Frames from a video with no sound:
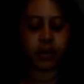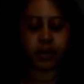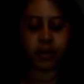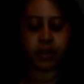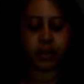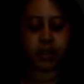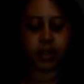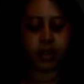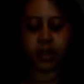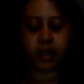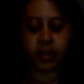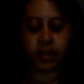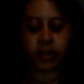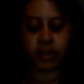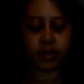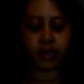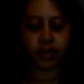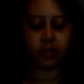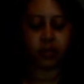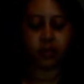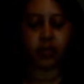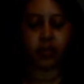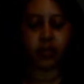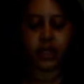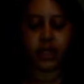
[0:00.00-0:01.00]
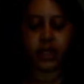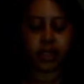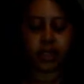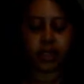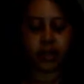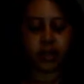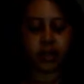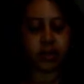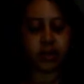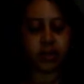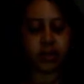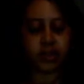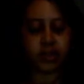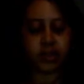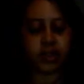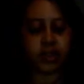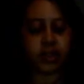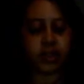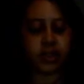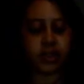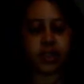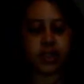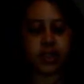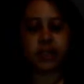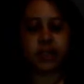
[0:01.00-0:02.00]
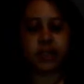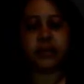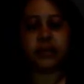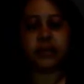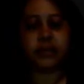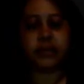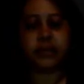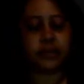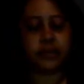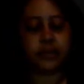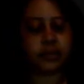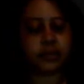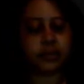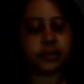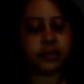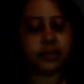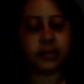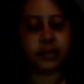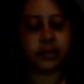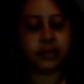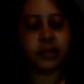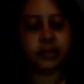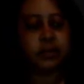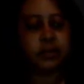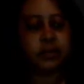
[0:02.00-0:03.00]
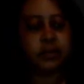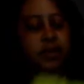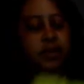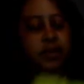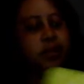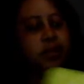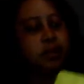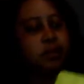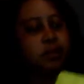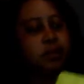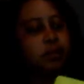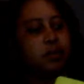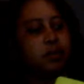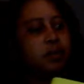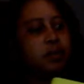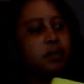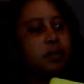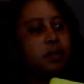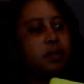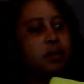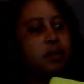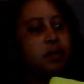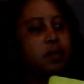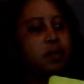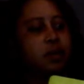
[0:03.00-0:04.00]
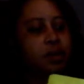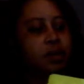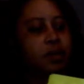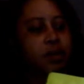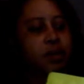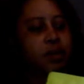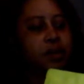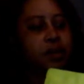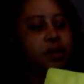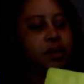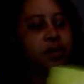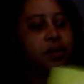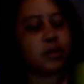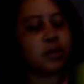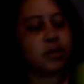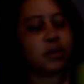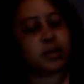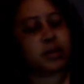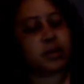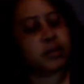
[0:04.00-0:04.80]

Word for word: And it's a weight loss tea. Um, it's a